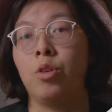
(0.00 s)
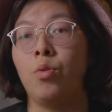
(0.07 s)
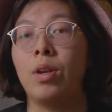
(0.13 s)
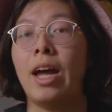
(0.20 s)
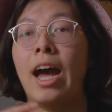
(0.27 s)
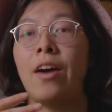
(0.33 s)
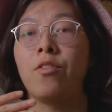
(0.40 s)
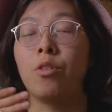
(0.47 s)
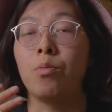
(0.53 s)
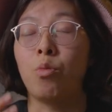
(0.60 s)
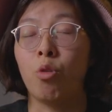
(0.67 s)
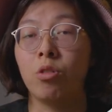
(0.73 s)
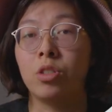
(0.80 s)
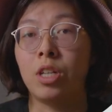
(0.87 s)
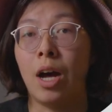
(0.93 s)
you would have your
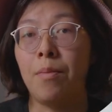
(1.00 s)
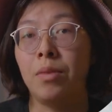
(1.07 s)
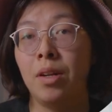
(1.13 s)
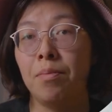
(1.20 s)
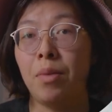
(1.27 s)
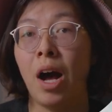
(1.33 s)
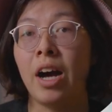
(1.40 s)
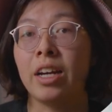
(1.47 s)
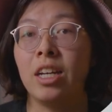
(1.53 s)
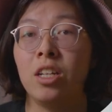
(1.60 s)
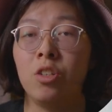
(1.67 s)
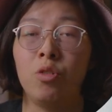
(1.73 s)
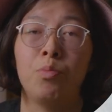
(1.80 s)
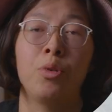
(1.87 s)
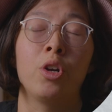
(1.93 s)
more dominant
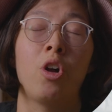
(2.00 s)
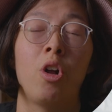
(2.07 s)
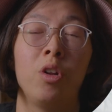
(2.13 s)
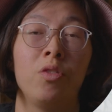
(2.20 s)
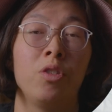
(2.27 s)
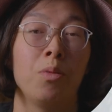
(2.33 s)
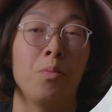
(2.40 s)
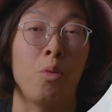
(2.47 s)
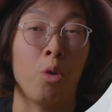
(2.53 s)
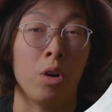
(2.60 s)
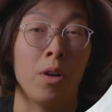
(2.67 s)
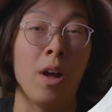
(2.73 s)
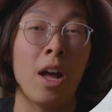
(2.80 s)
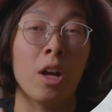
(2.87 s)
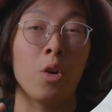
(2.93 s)
pocket, you'd put all of your
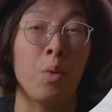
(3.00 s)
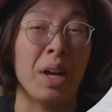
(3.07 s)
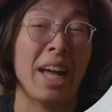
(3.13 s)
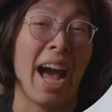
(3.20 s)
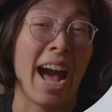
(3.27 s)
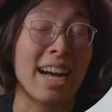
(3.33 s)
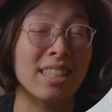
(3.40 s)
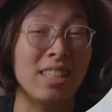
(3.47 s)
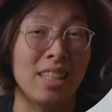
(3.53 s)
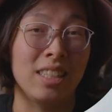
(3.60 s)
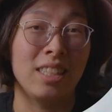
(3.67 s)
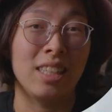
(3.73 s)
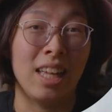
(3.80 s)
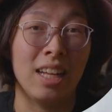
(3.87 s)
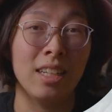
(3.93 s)
more quick
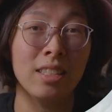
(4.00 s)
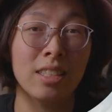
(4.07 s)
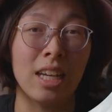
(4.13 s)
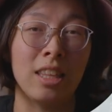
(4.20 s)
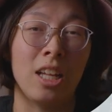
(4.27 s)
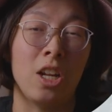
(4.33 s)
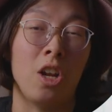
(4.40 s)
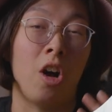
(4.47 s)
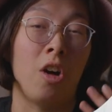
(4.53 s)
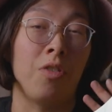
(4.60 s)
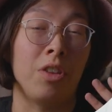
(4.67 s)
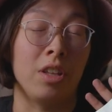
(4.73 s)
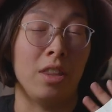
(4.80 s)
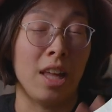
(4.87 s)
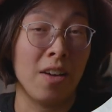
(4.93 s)
access things, and then on
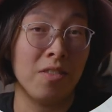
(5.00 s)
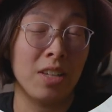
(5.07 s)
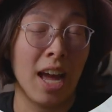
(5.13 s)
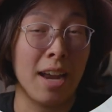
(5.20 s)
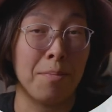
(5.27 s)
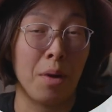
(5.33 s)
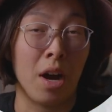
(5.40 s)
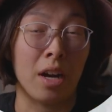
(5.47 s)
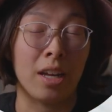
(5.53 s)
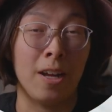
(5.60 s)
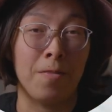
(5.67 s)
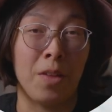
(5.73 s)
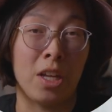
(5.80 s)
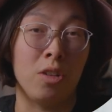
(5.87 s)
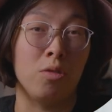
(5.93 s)
the left-hand
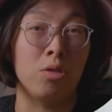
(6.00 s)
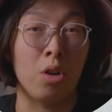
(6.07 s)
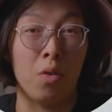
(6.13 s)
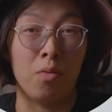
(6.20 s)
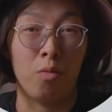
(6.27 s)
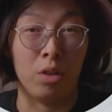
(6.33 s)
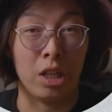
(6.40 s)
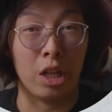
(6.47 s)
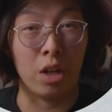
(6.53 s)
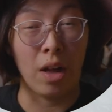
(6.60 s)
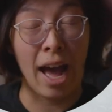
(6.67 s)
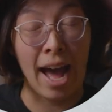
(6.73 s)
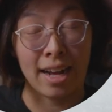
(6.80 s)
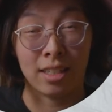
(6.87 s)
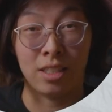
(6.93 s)
pocket that you don't really
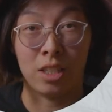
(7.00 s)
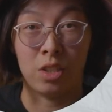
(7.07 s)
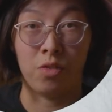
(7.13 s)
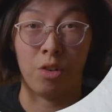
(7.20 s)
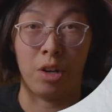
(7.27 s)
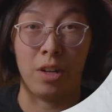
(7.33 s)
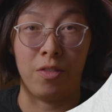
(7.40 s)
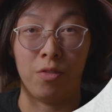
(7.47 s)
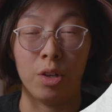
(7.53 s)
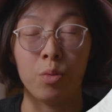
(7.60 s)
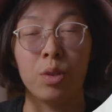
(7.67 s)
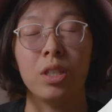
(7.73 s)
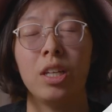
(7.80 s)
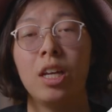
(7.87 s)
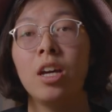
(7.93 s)
access very
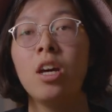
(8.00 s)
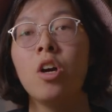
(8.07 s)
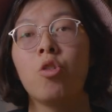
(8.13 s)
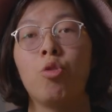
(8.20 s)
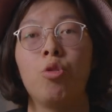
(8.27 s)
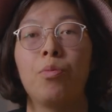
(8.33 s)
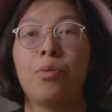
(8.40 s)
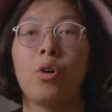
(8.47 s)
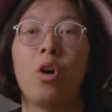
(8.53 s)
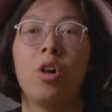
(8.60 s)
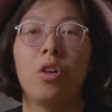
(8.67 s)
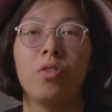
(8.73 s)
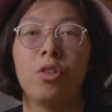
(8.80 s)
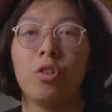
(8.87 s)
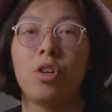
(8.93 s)
frequently, you would put
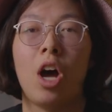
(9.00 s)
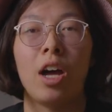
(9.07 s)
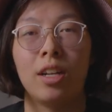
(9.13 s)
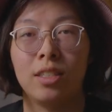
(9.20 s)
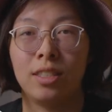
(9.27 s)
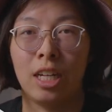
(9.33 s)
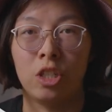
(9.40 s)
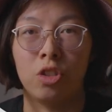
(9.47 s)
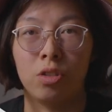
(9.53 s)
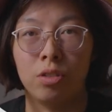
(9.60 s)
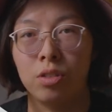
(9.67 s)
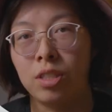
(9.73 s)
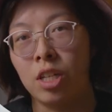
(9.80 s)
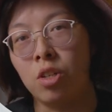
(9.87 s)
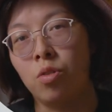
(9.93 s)
all of your
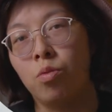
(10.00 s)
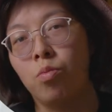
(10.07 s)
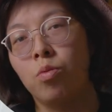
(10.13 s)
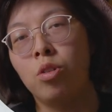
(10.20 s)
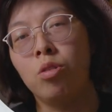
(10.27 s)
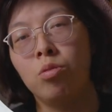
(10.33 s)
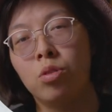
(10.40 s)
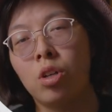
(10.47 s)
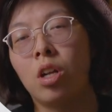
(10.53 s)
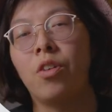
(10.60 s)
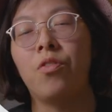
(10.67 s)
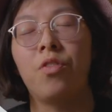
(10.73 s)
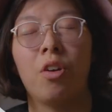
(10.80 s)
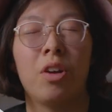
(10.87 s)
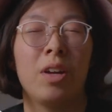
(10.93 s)
non-essentials that you use on
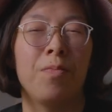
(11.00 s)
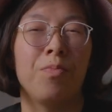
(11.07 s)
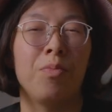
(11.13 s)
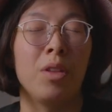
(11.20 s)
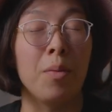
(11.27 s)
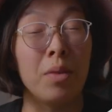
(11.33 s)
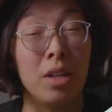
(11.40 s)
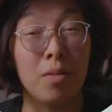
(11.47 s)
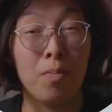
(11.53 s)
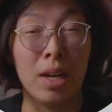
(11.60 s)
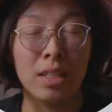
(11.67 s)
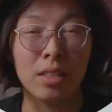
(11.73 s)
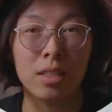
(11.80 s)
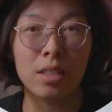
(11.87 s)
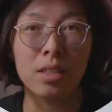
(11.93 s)
a very limited
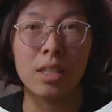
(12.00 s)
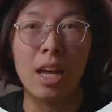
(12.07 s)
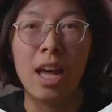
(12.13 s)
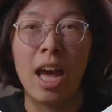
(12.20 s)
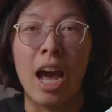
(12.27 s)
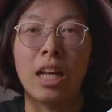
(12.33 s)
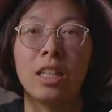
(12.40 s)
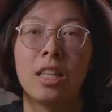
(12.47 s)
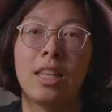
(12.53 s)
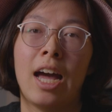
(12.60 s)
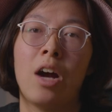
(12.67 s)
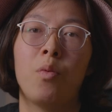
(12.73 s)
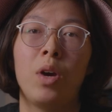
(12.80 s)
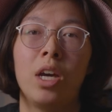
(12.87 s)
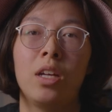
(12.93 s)
basis. And then
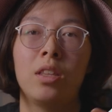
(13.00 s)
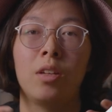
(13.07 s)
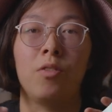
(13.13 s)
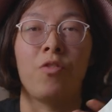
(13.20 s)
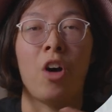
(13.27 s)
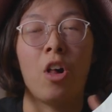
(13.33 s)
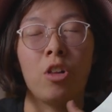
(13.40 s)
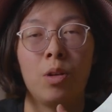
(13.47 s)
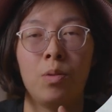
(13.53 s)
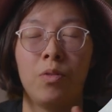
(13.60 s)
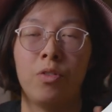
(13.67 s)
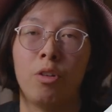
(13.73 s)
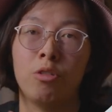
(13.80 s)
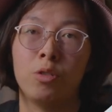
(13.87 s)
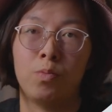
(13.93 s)
that way the volume
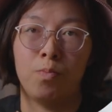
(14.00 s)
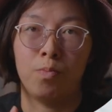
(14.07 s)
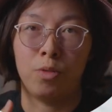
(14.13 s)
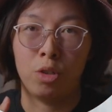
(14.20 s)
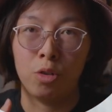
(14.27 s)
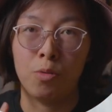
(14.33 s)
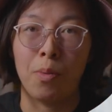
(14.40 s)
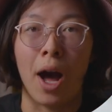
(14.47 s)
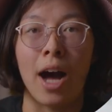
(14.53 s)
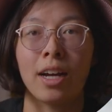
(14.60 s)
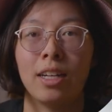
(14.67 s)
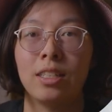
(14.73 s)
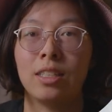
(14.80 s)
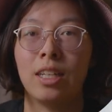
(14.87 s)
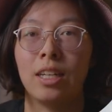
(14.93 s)
of those 2
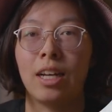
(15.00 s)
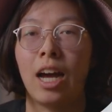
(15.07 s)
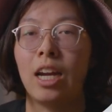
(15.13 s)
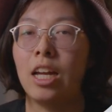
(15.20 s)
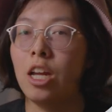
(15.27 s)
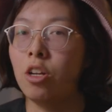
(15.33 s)
pockets can kind of